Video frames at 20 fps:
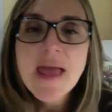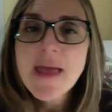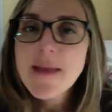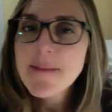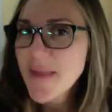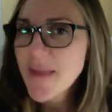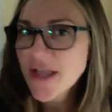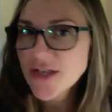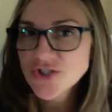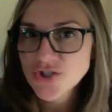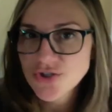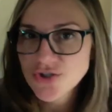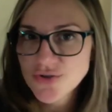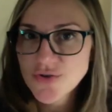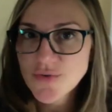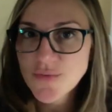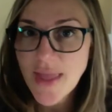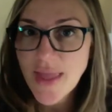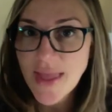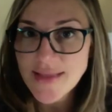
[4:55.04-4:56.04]
make sure
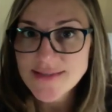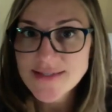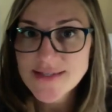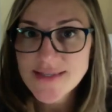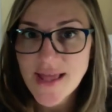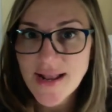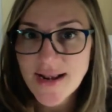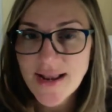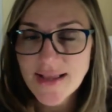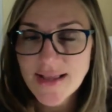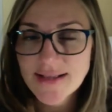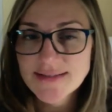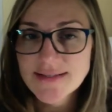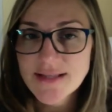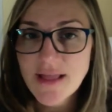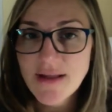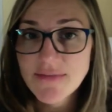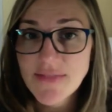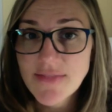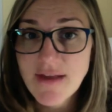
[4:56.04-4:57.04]
you get to that next
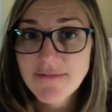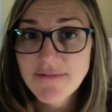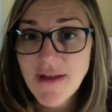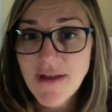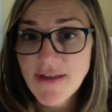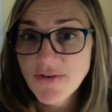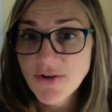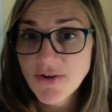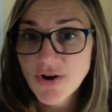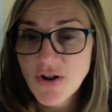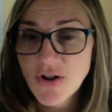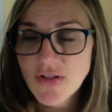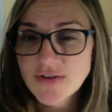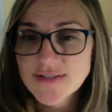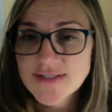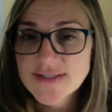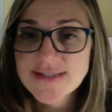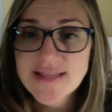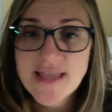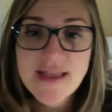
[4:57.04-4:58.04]
level, that $500
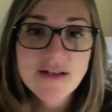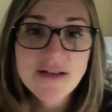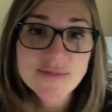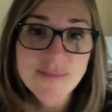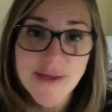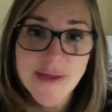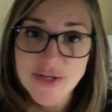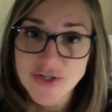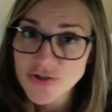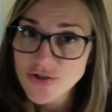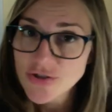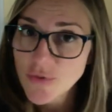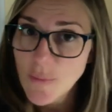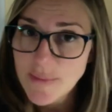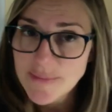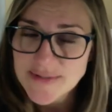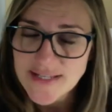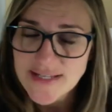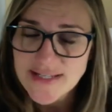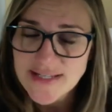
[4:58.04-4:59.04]
in sales, make sure your
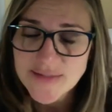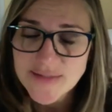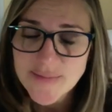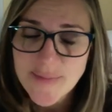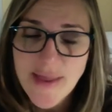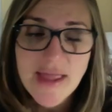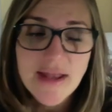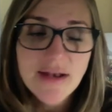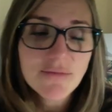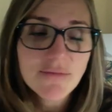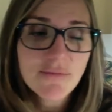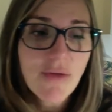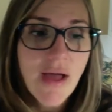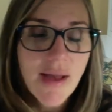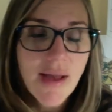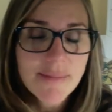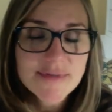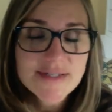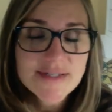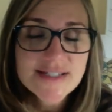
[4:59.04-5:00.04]
website's paid and
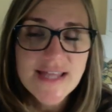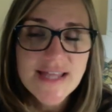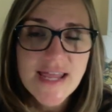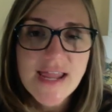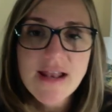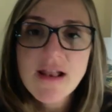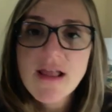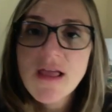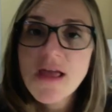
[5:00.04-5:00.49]
up to date.